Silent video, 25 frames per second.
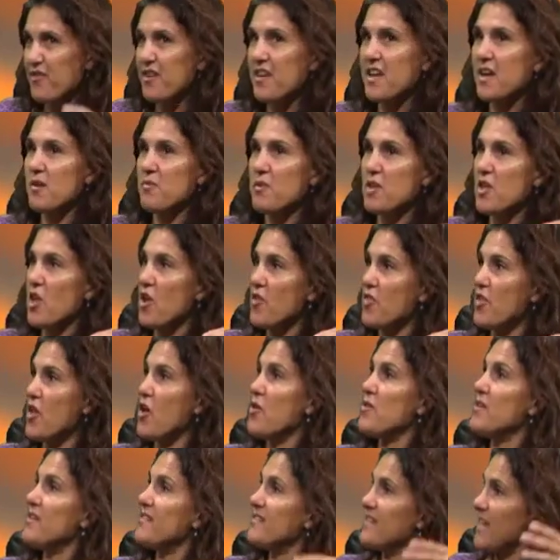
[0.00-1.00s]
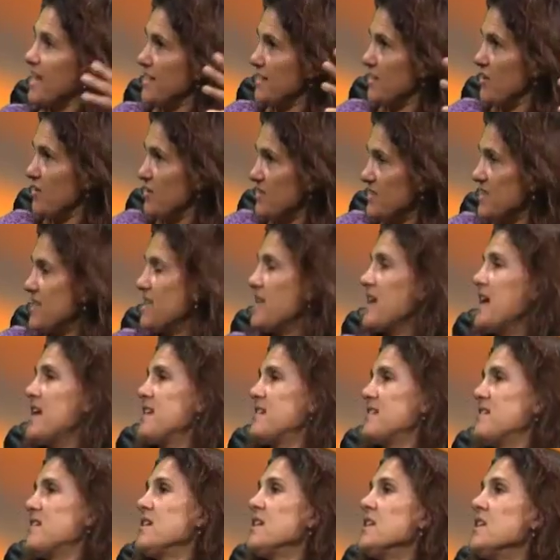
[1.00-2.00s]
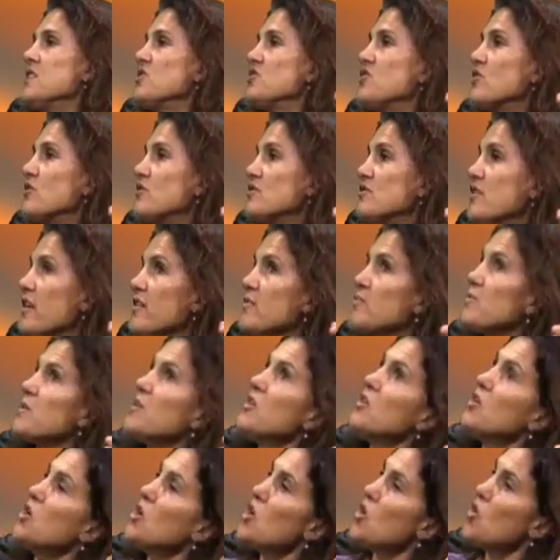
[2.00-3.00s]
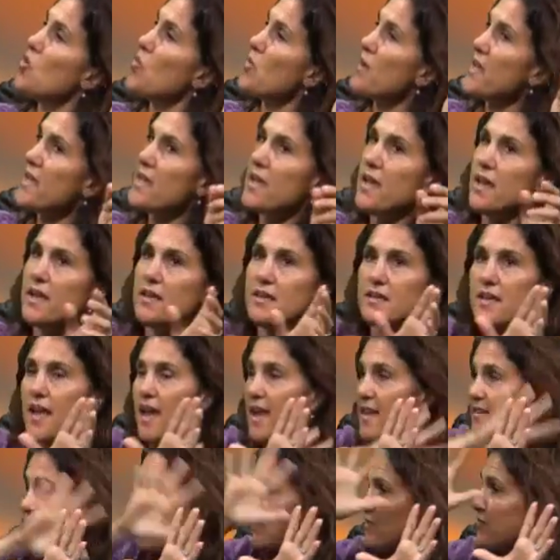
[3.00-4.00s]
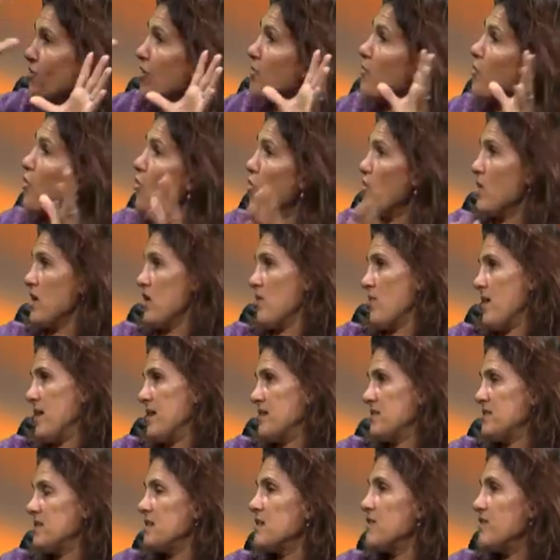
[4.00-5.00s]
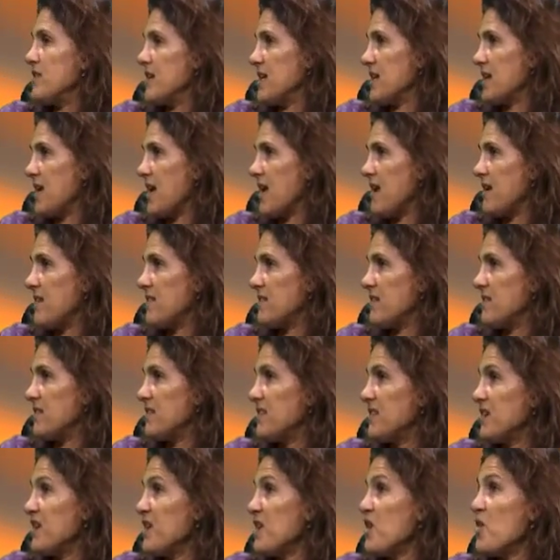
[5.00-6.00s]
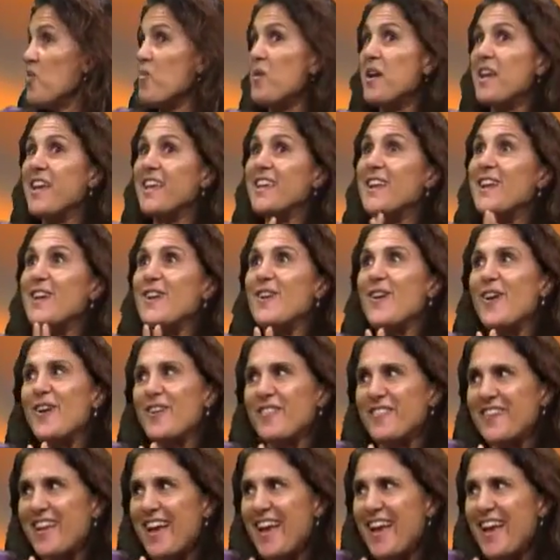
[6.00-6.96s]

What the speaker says: in Africa and we are the only standalone dedicated children's hospital, we get cases from all around, severe cases. We get a lot